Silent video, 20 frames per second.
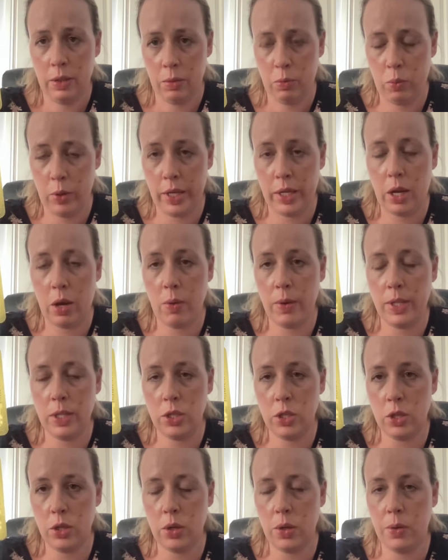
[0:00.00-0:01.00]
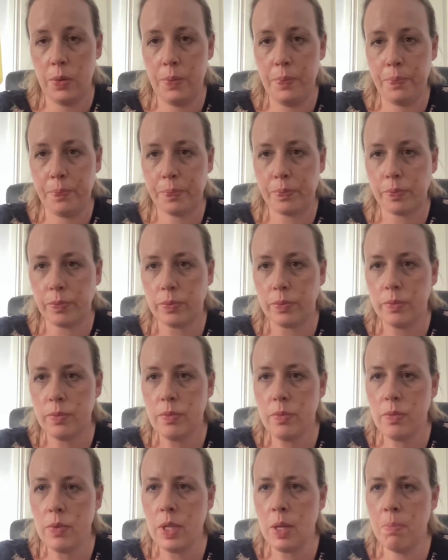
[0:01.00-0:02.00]
We're going to
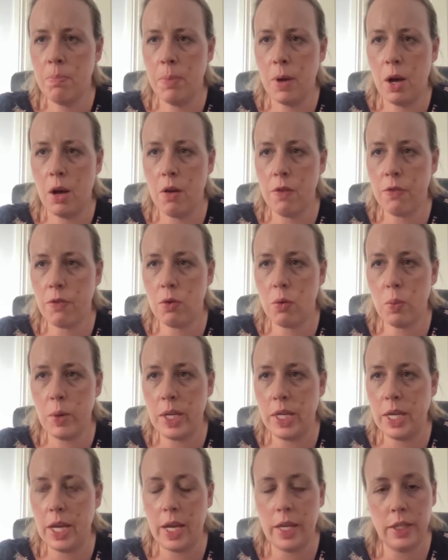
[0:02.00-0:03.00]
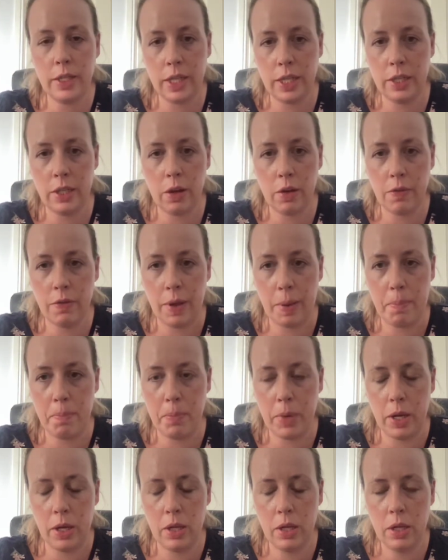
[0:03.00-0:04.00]
Bath for a weekend in
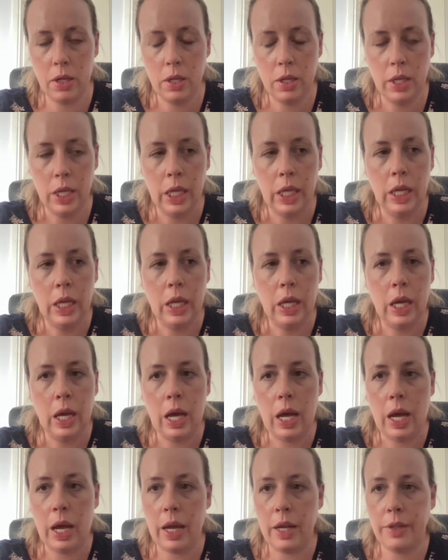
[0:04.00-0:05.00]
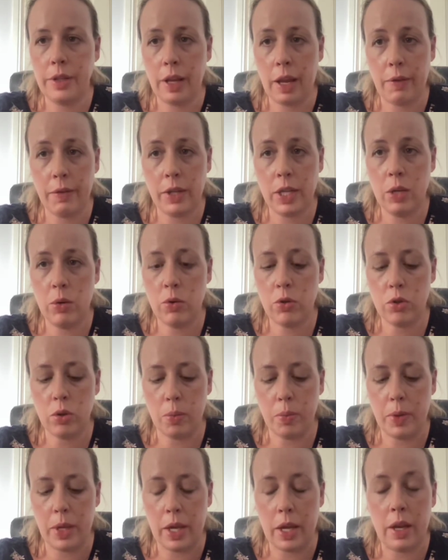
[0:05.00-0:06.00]
November, and they have a Kill
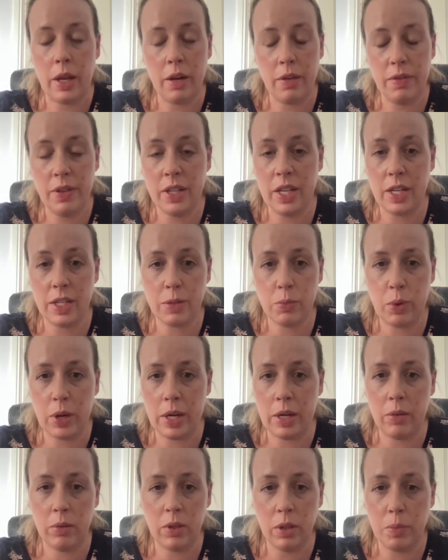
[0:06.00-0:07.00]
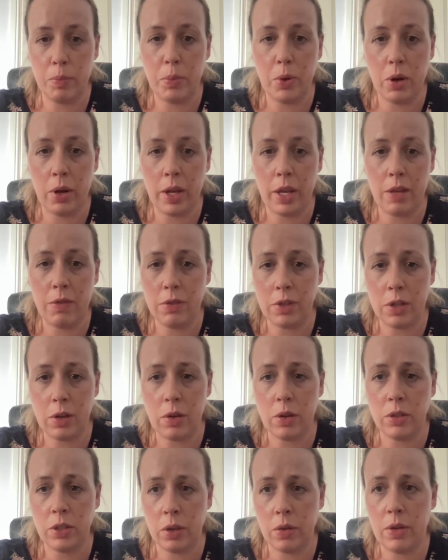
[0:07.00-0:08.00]
shop there, and I think that's when I'm going to buy it, even though
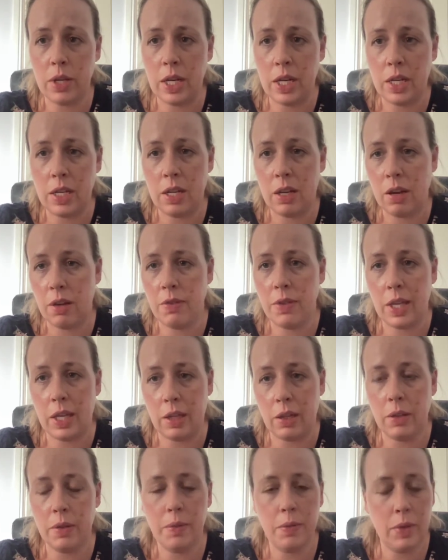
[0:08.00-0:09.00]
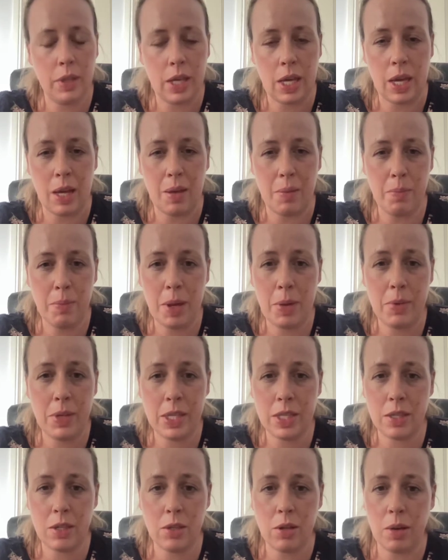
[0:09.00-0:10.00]
I don't need it. I think, yeah, maybe
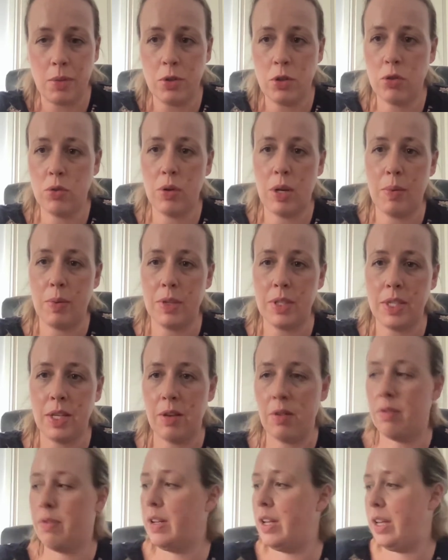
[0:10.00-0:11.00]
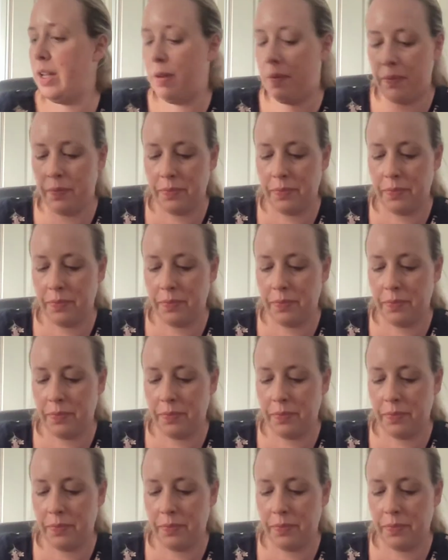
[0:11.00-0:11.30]
that's the time to treat myself, hey?